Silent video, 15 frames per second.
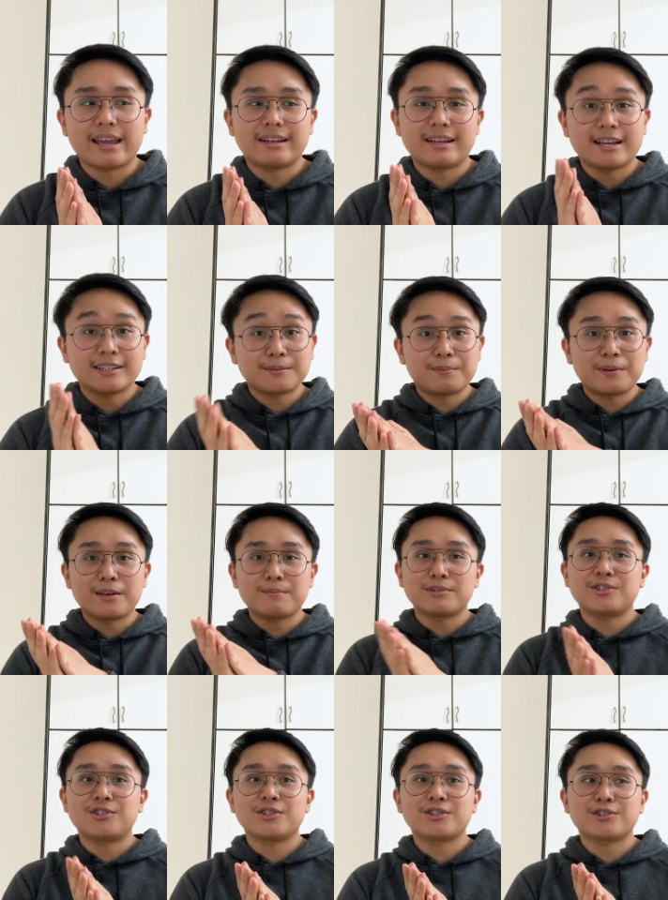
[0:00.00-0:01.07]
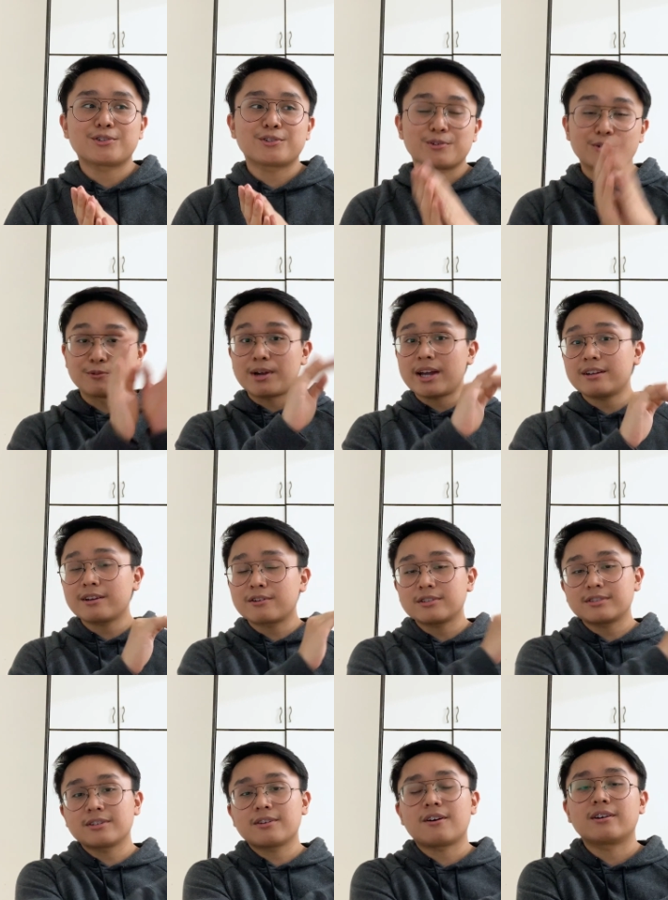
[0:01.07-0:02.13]
and SPM is just right
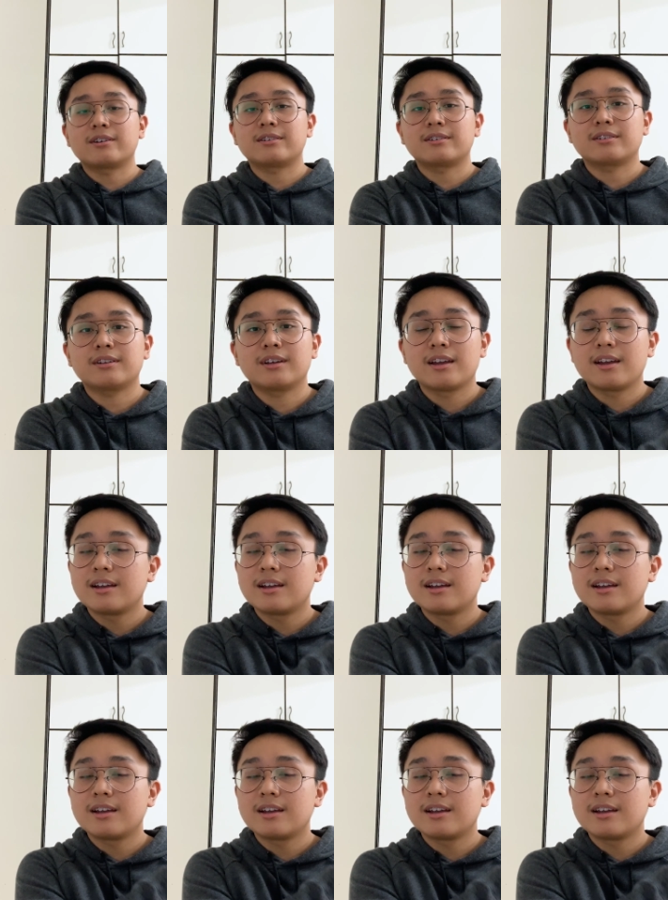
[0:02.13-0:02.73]
across the corner,